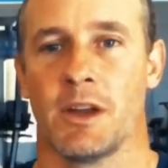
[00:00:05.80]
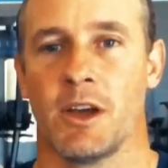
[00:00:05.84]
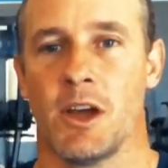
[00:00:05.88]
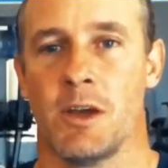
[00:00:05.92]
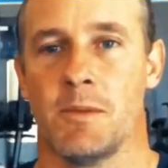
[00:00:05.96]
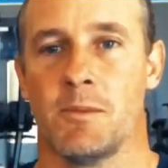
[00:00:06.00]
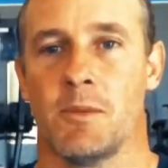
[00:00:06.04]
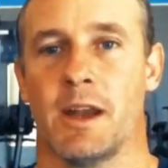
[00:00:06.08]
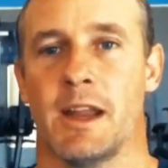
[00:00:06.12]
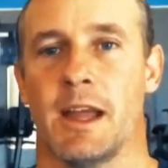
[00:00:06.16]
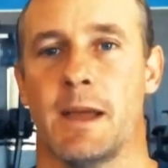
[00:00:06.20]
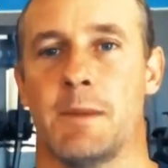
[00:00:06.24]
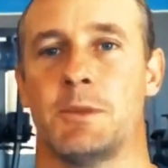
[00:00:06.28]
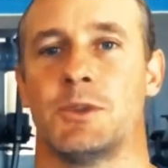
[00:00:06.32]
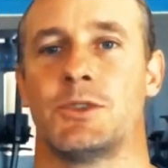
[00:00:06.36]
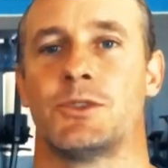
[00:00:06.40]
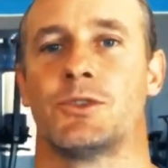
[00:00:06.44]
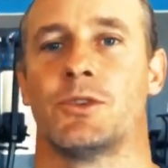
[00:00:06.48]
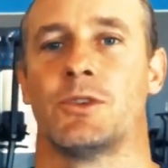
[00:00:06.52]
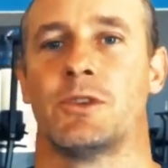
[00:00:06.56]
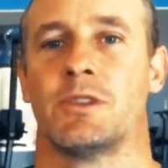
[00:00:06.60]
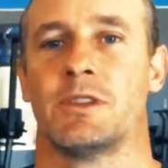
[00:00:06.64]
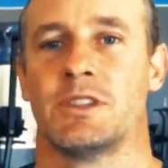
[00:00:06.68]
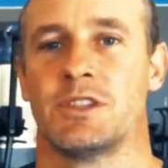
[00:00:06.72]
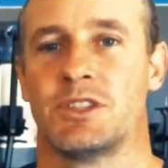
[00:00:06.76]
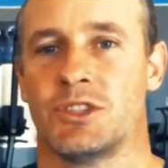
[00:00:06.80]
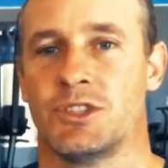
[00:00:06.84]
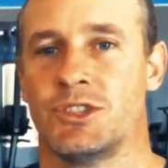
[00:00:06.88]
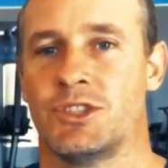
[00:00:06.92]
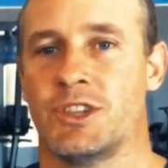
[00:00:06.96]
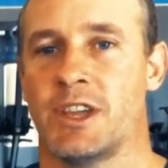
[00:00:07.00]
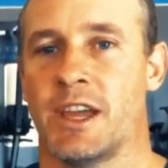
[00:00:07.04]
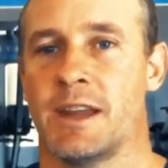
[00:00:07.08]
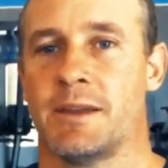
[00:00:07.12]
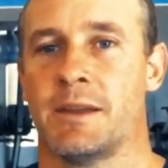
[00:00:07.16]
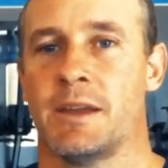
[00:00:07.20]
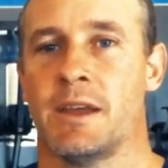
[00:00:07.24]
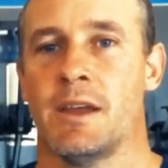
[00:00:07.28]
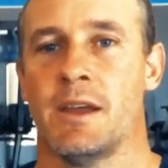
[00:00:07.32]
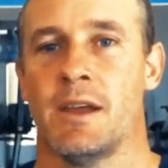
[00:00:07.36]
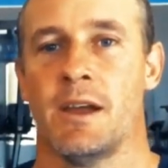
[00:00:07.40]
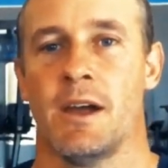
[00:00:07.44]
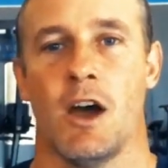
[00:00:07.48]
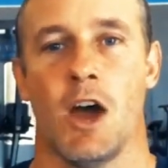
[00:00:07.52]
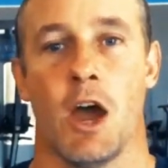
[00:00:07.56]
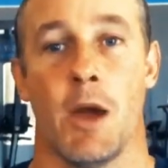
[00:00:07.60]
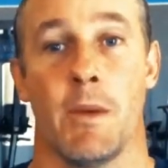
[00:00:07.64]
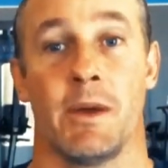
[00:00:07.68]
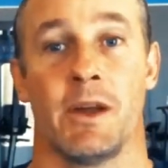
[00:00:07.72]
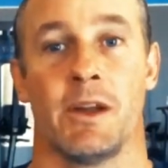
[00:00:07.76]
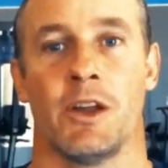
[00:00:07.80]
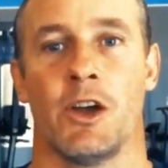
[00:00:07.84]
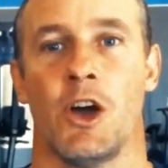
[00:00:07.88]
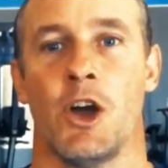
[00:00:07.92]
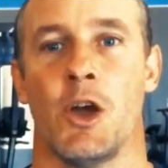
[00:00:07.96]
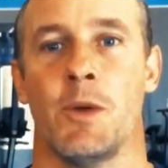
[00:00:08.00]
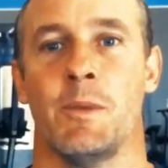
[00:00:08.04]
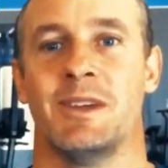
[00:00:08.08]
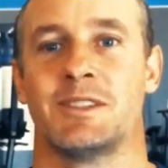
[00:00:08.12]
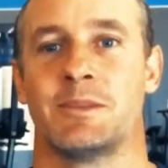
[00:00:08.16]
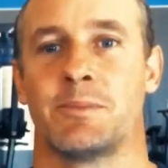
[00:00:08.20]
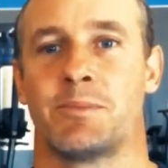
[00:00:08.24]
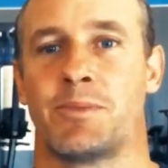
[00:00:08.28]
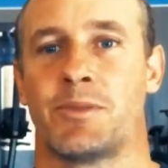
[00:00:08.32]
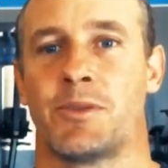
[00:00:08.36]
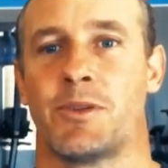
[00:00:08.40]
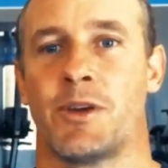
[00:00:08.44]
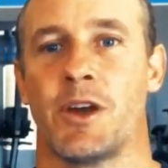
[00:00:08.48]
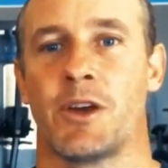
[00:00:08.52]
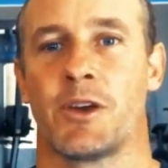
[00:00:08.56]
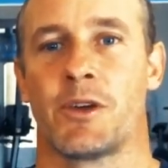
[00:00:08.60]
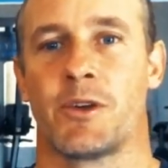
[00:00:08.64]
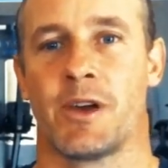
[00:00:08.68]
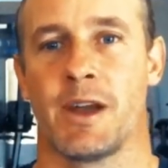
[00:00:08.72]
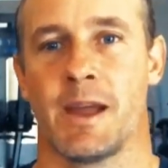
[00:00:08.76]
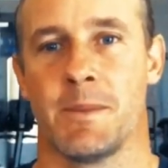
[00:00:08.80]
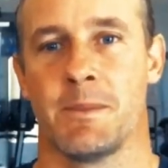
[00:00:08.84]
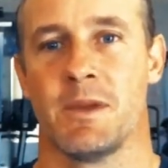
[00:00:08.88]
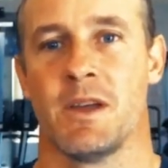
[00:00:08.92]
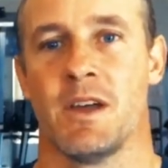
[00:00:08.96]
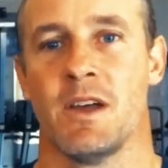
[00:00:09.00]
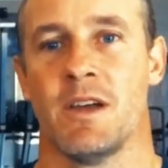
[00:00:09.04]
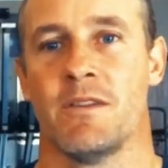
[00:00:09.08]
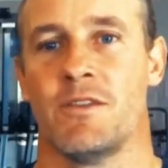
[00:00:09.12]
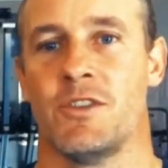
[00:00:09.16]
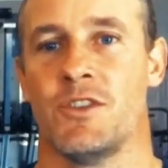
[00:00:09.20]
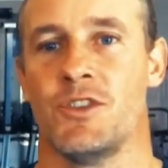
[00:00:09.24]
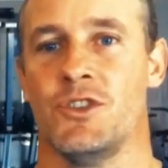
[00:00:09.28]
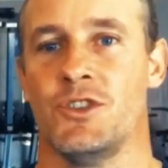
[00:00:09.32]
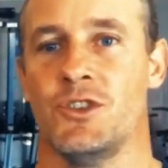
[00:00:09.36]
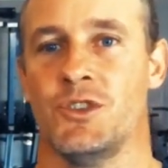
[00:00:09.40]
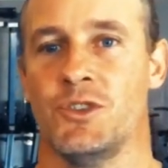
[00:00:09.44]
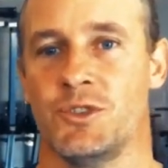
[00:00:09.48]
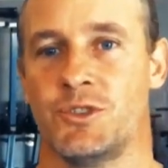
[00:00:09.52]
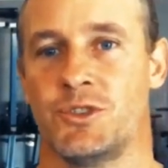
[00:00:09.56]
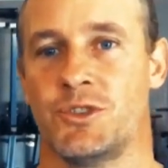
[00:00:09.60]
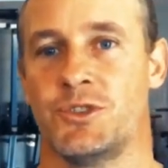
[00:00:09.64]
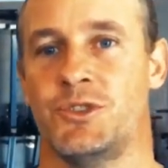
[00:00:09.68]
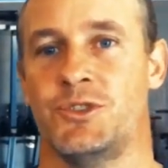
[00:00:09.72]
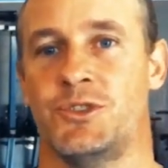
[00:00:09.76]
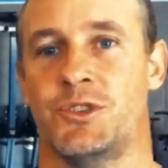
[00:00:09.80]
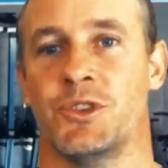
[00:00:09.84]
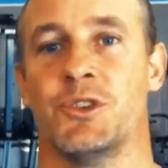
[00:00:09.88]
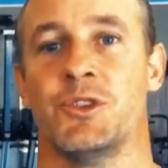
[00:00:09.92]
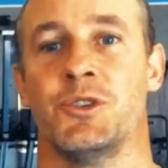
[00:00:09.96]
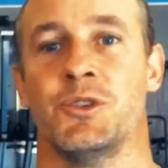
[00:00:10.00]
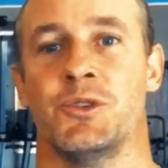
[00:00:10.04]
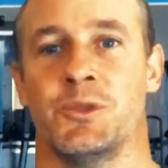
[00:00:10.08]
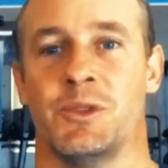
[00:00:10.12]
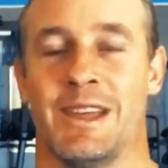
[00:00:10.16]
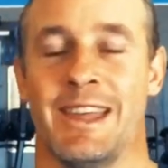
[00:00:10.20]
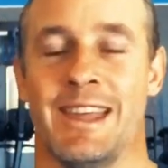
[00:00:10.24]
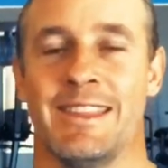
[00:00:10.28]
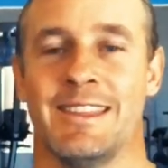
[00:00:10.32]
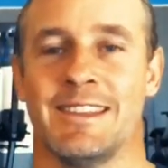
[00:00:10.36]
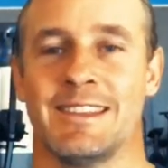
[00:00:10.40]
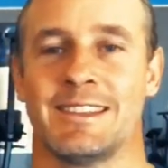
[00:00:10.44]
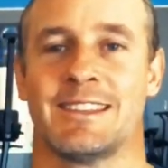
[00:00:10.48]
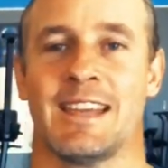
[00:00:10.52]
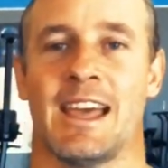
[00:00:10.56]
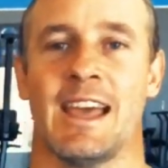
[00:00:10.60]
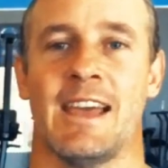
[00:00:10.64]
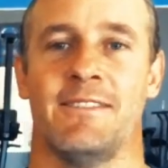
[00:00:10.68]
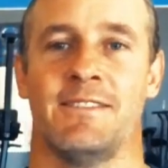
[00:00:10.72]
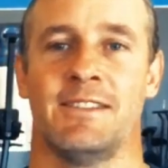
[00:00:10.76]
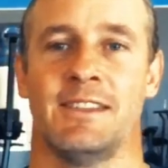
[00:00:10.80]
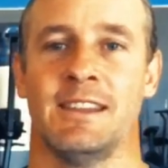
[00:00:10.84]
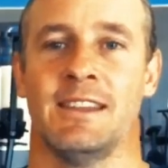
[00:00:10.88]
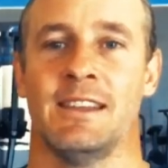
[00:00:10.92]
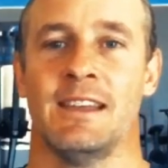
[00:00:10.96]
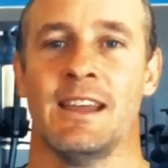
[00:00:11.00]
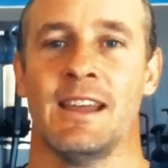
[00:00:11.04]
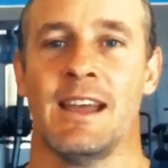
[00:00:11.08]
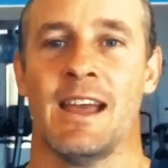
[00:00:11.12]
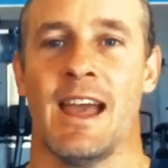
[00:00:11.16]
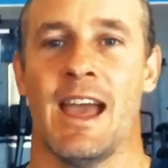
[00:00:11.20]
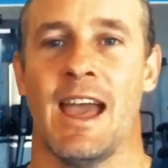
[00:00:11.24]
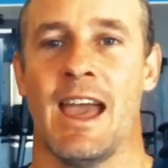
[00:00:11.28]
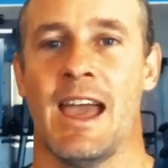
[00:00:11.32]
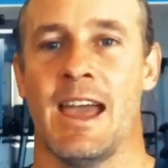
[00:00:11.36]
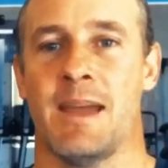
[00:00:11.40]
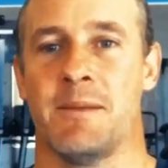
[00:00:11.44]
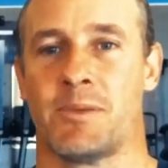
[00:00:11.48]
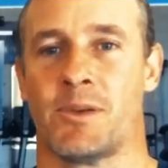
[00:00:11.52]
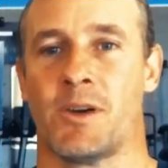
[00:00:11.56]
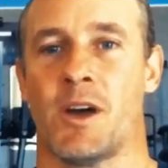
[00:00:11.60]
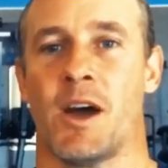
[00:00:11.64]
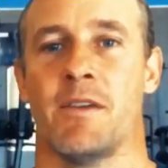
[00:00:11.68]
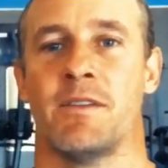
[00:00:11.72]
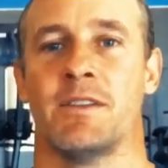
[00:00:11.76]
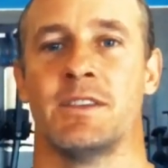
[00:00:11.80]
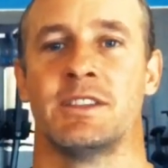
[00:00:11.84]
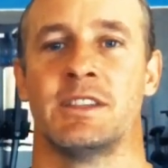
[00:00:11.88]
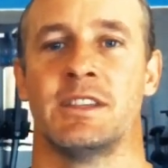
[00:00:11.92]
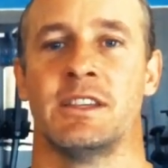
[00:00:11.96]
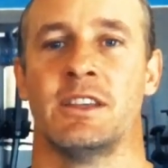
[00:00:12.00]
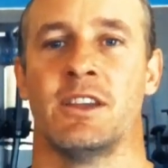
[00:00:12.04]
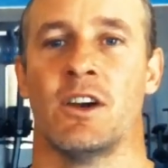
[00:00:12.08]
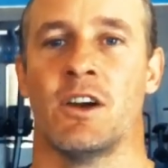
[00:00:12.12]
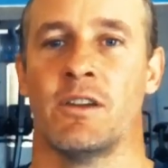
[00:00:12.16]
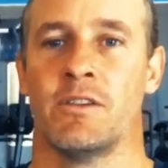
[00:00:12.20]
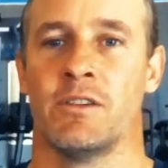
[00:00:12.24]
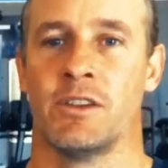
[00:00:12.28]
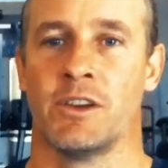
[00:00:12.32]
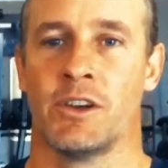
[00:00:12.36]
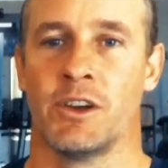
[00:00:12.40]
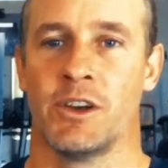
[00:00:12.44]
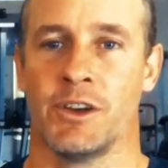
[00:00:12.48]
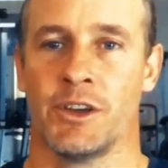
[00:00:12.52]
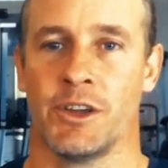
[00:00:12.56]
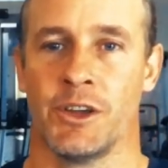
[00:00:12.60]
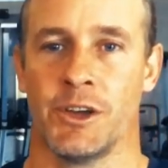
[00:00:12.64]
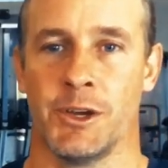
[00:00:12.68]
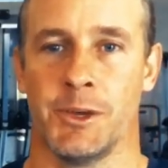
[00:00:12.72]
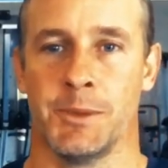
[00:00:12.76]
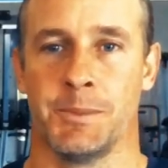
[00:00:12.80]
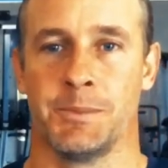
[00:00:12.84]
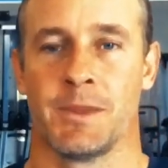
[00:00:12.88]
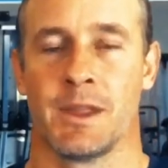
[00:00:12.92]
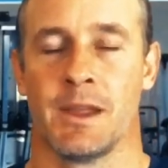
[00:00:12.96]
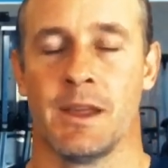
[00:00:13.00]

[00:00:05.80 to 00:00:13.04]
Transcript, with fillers: at Home. My name is Sean this is Jen. Hybrid at Home is a program for you to do in the safety and privacy of your own home.